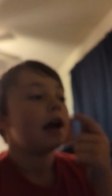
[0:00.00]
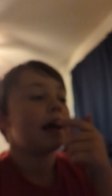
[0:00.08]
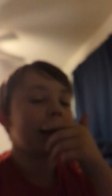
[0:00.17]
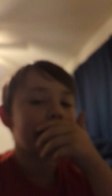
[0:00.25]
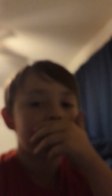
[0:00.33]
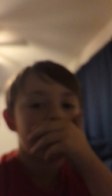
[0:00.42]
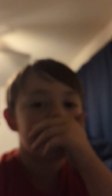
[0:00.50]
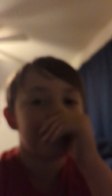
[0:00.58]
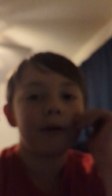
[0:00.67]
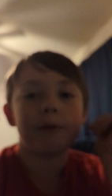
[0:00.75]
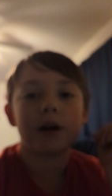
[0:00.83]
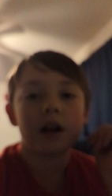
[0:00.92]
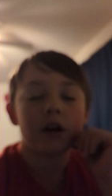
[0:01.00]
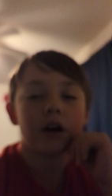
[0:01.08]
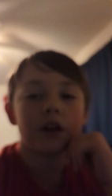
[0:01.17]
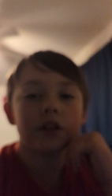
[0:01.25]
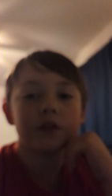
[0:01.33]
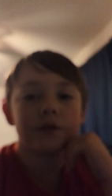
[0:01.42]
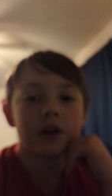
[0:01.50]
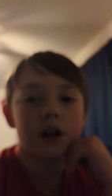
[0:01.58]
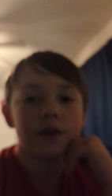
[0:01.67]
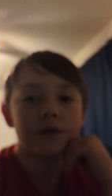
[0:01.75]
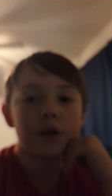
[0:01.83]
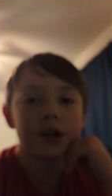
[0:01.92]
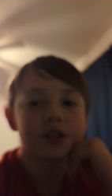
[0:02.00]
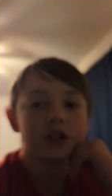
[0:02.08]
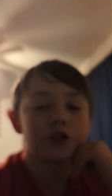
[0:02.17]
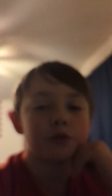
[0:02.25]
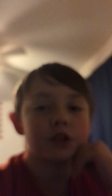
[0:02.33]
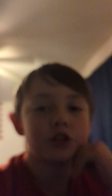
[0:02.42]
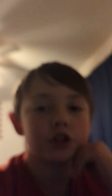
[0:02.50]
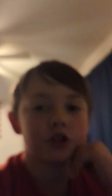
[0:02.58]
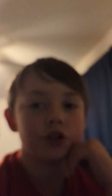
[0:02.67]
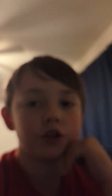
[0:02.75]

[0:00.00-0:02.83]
And comment what other video voices we should